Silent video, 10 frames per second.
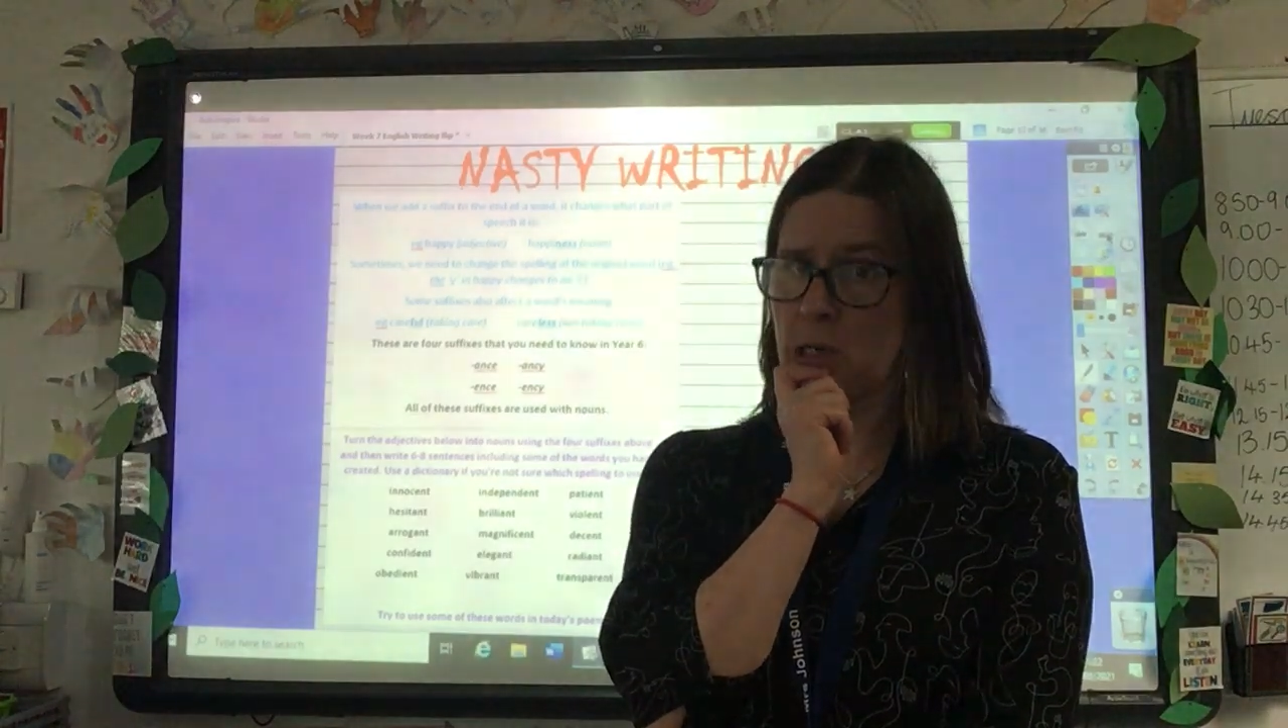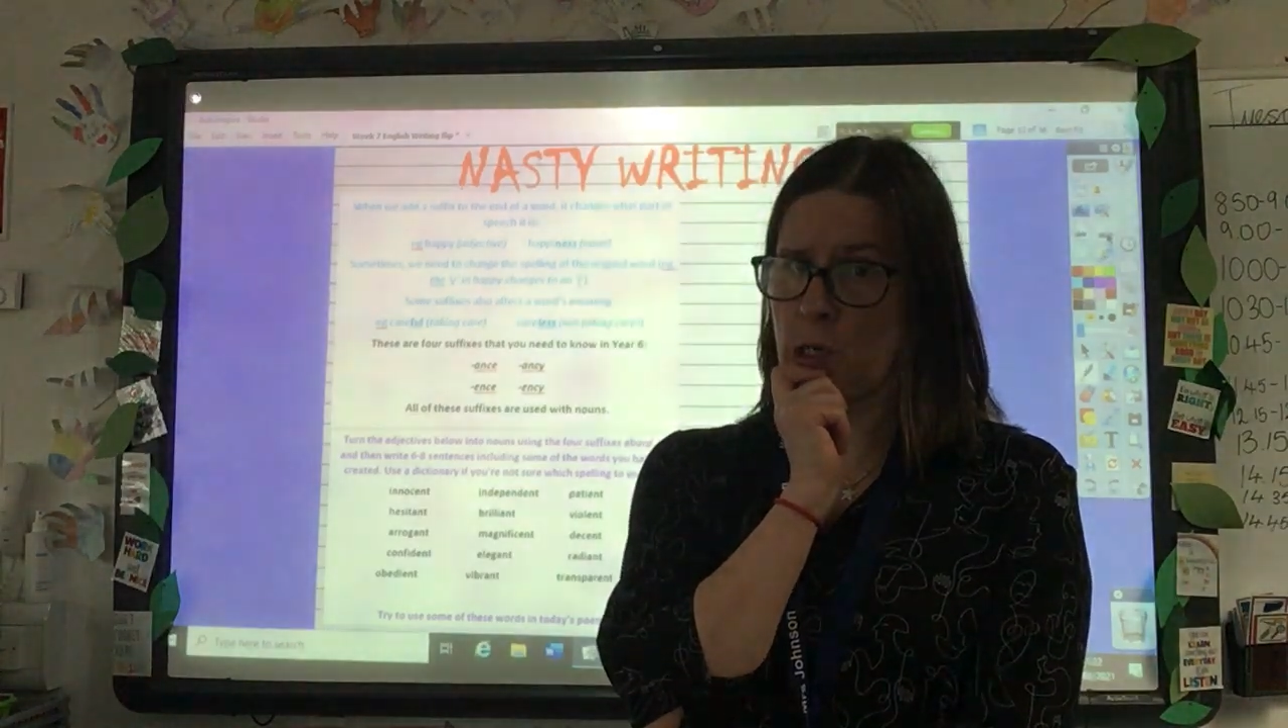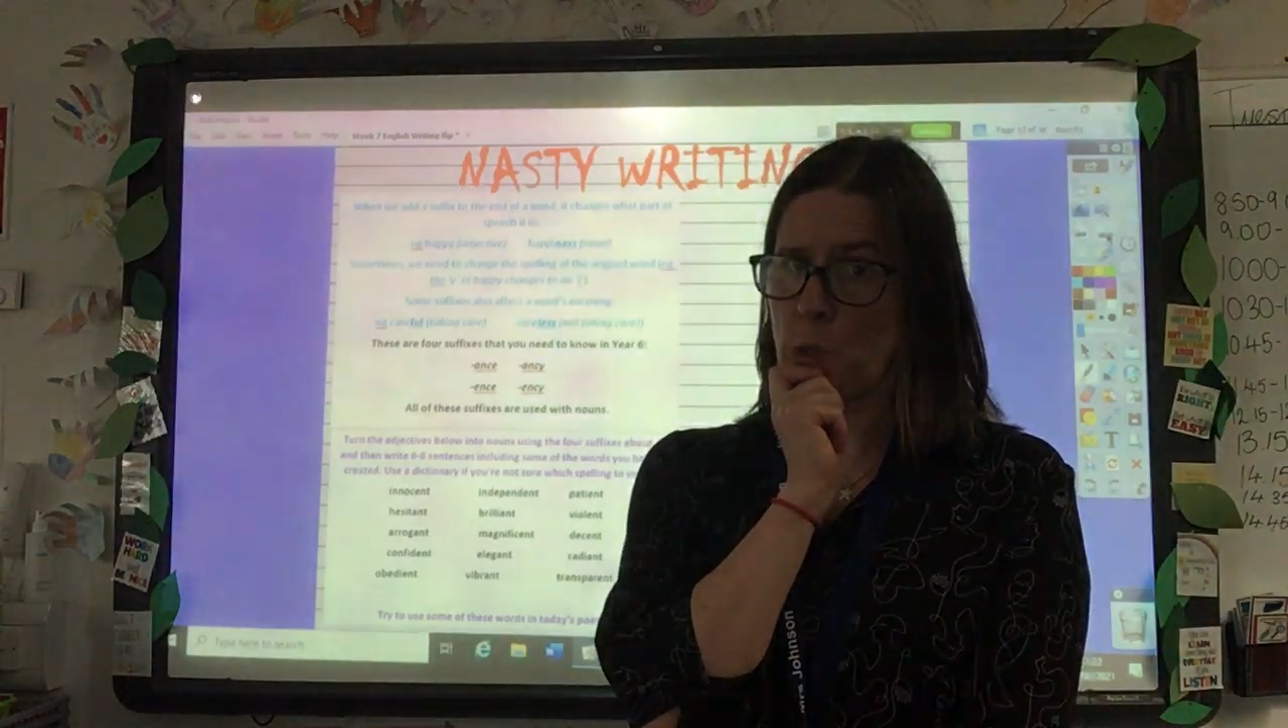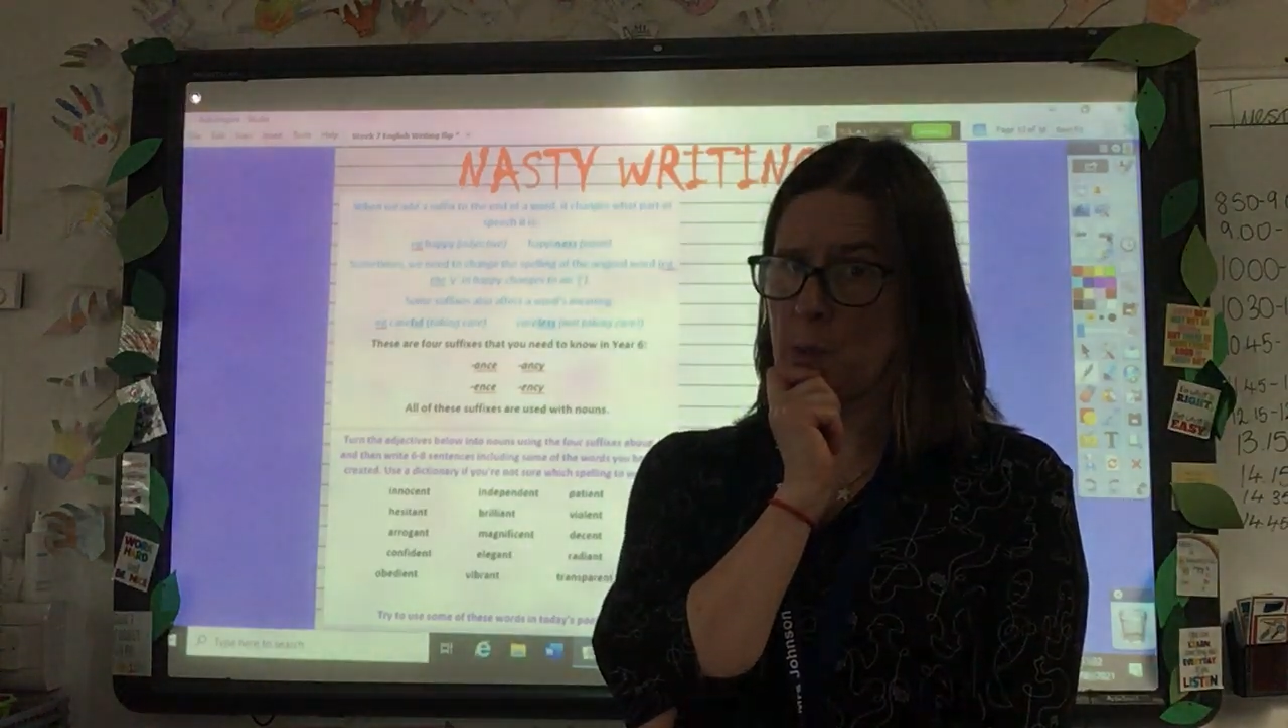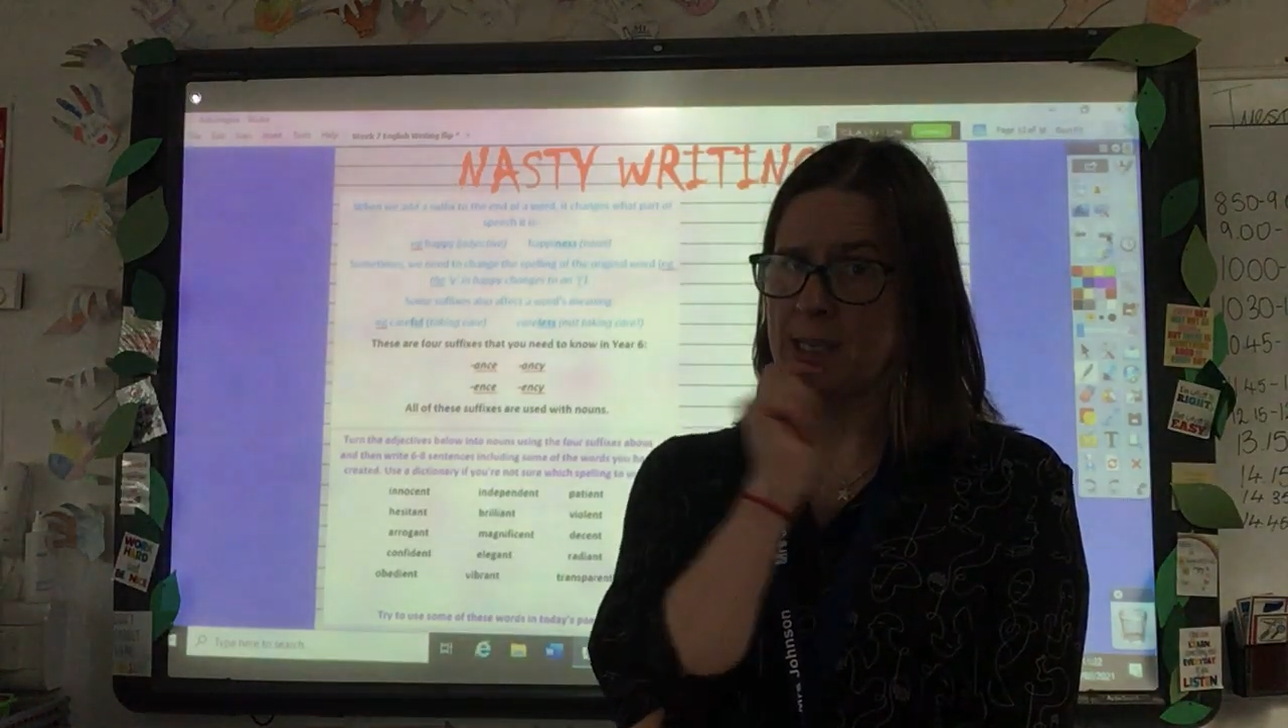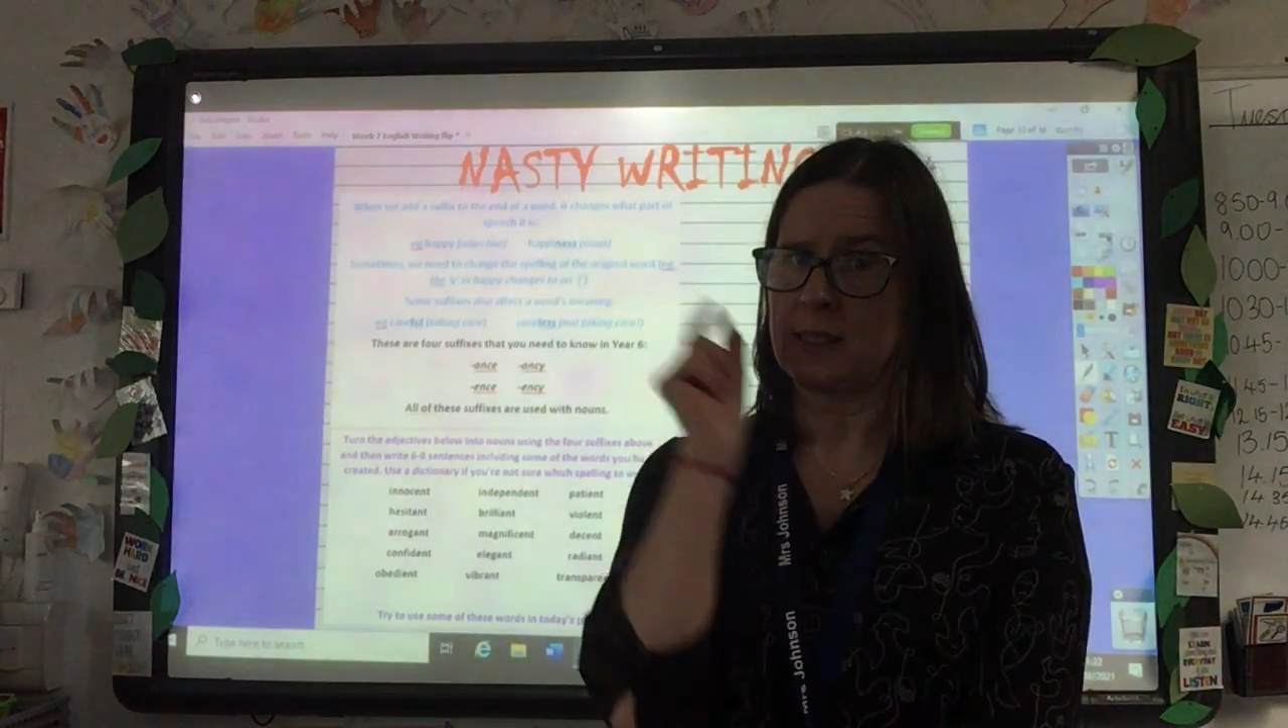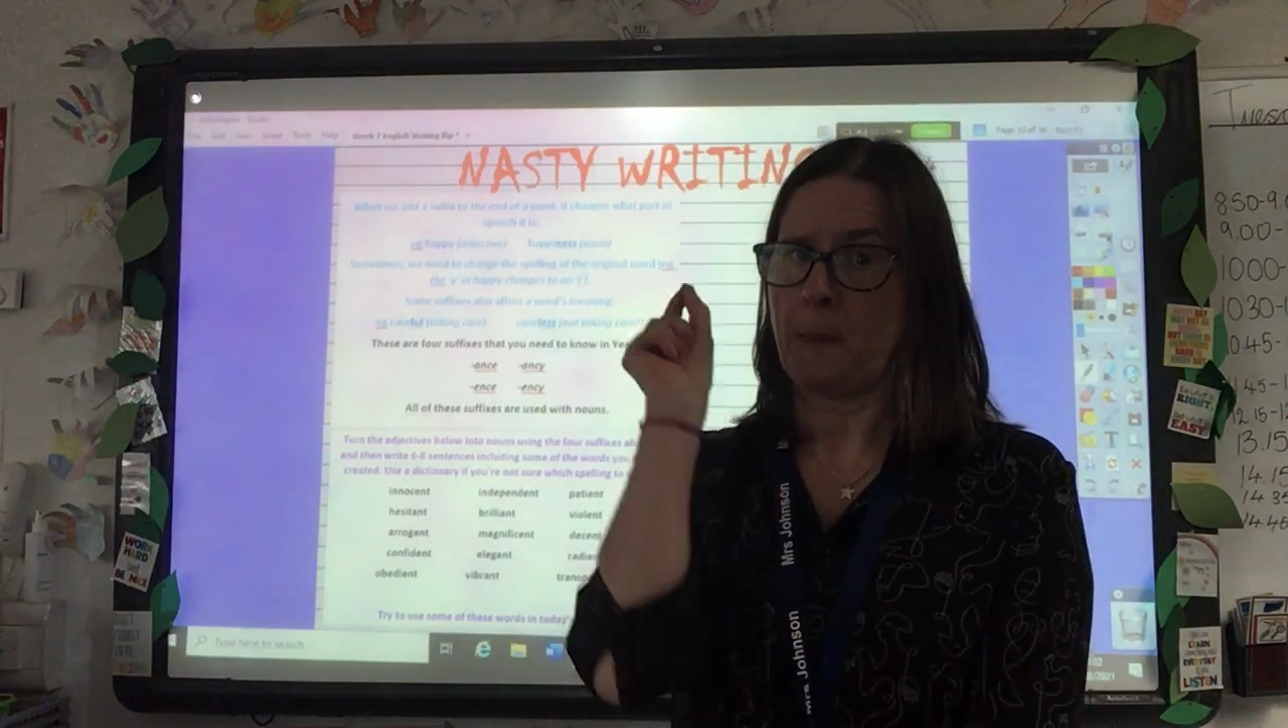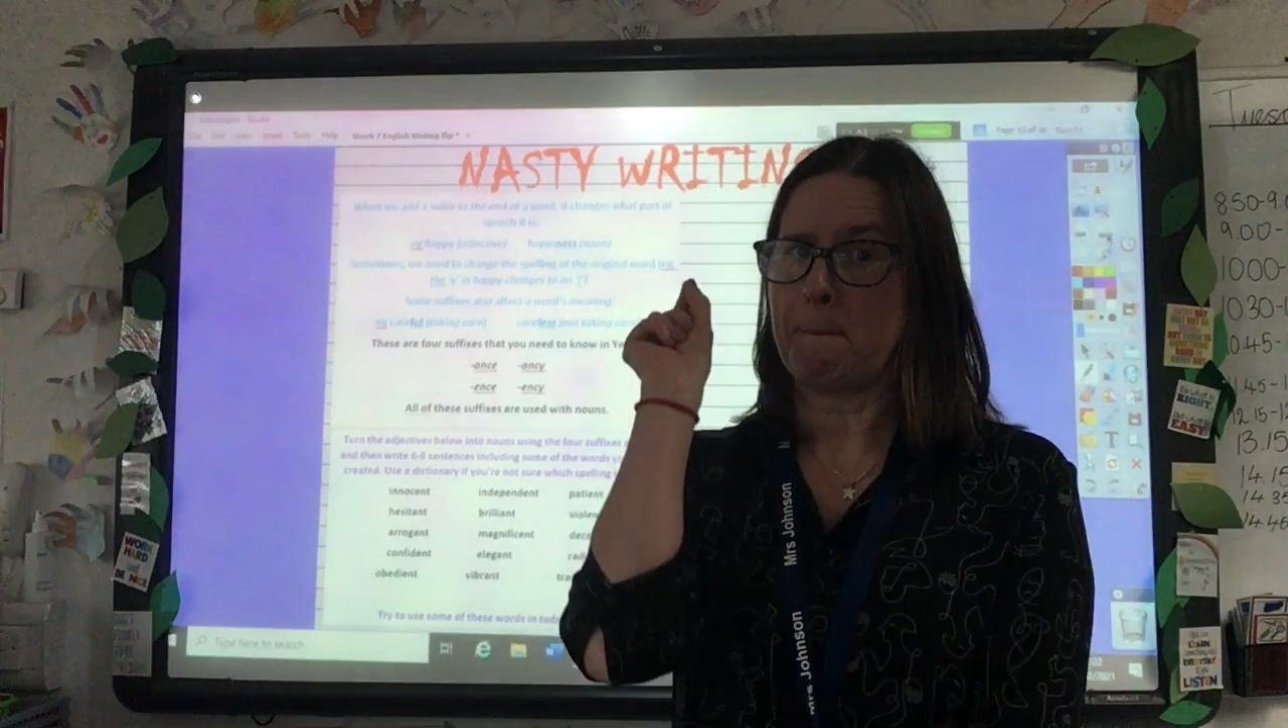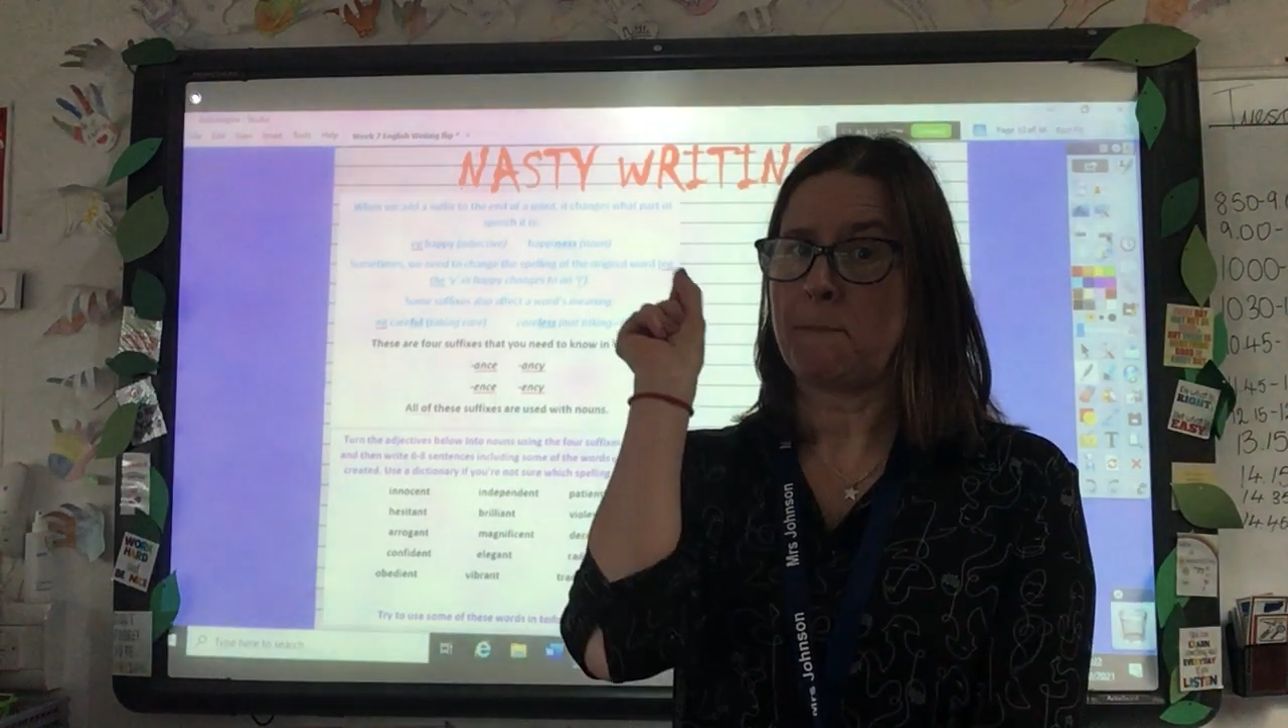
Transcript: clue is